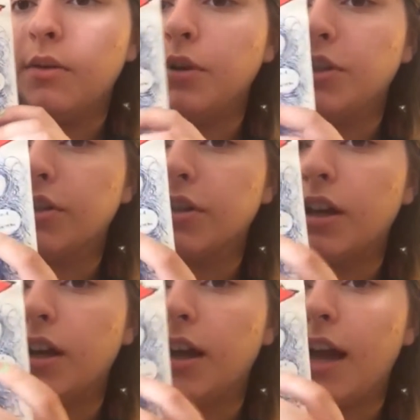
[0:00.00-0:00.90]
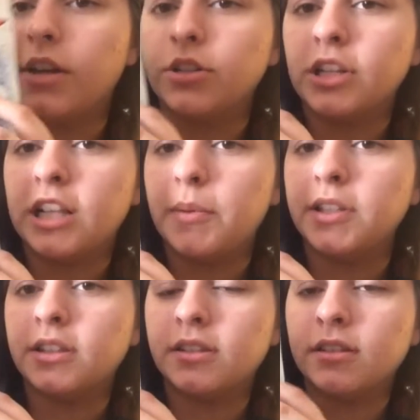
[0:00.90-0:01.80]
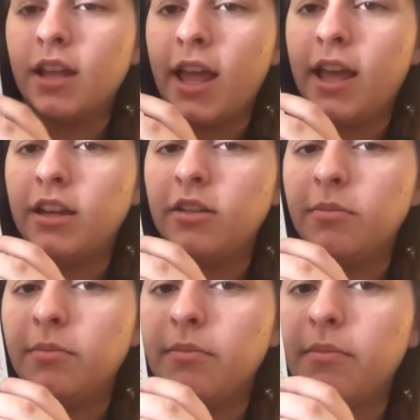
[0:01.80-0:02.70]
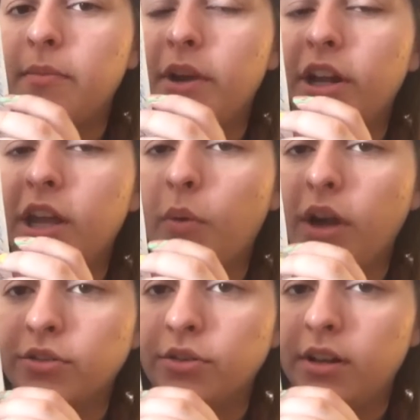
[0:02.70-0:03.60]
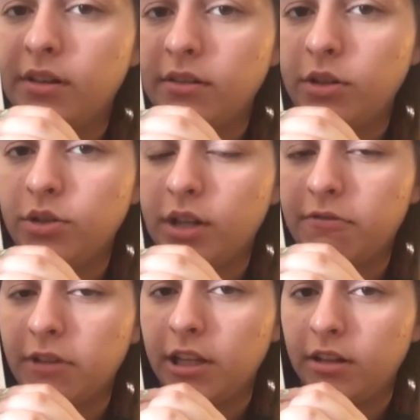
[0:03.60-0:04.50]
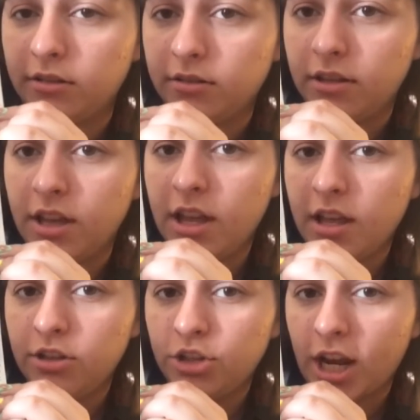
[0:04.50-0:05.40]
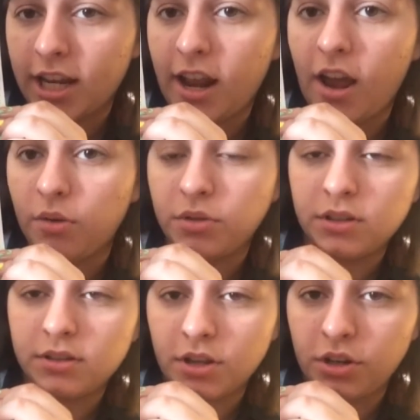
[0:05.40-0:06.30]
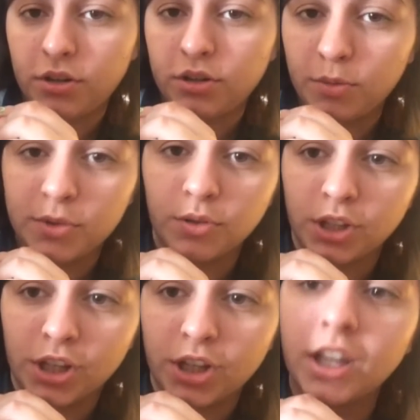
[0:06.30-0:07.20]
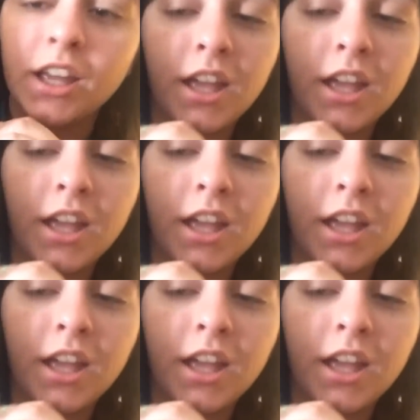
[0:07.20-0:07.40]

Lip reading: which Ashley Clements and Mary Kate Wiles are in. You should definitely check it out. It's on YouTube. It's really good.